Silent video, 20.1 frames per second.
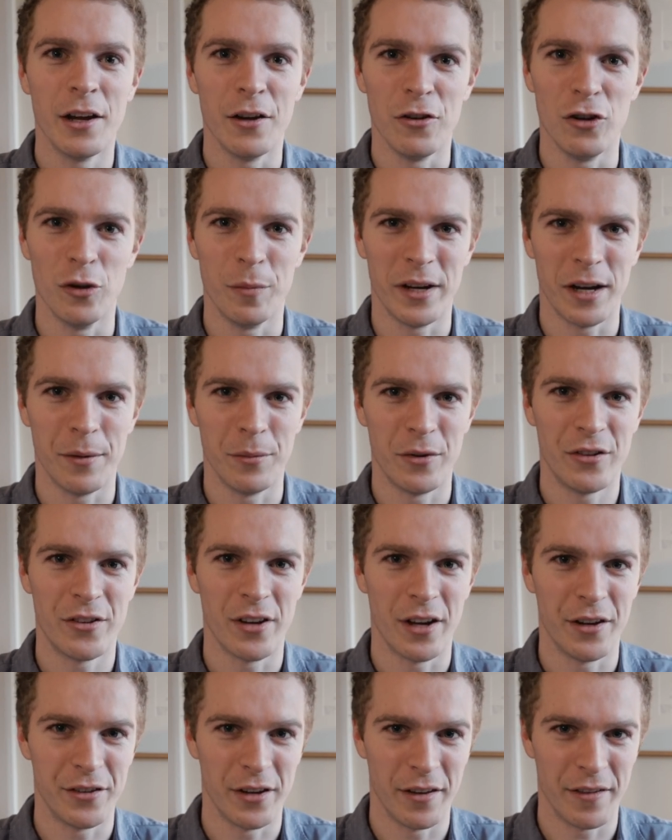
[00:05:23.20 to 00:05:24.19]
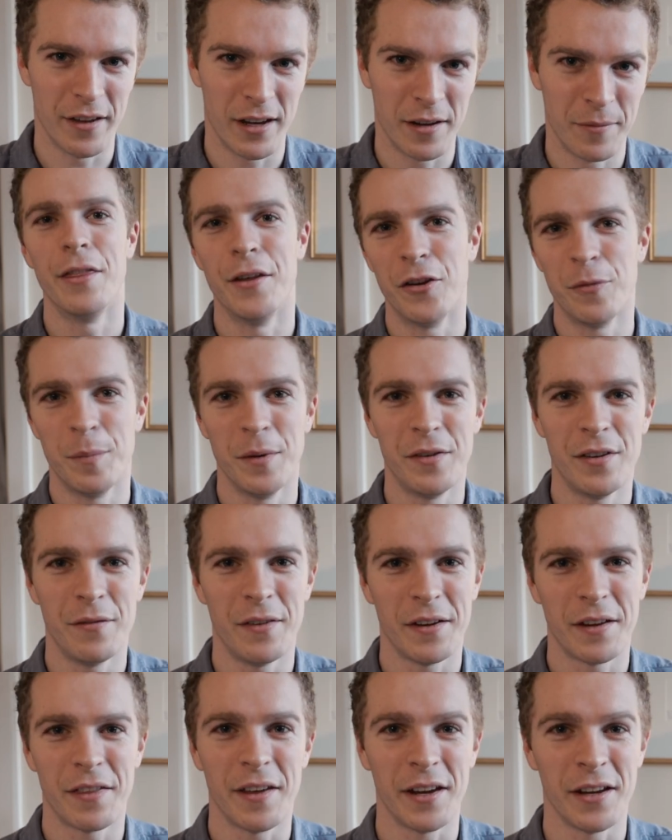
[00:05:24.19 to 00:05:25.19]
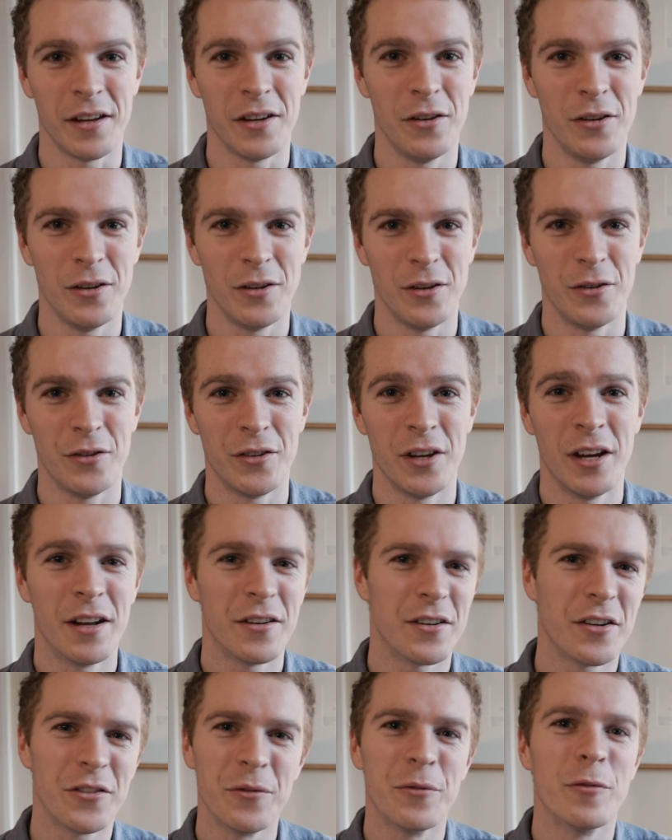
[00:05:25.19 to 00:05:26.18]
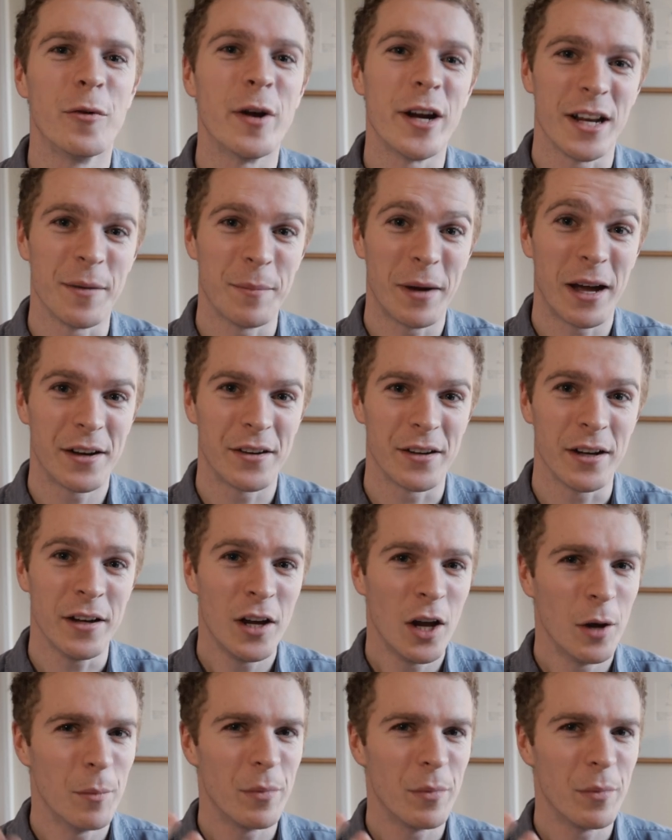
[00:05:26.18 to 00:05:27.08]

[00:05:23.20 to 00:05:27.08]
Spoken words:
you'll be able to search it there. The specific thing you use doesn't really matter,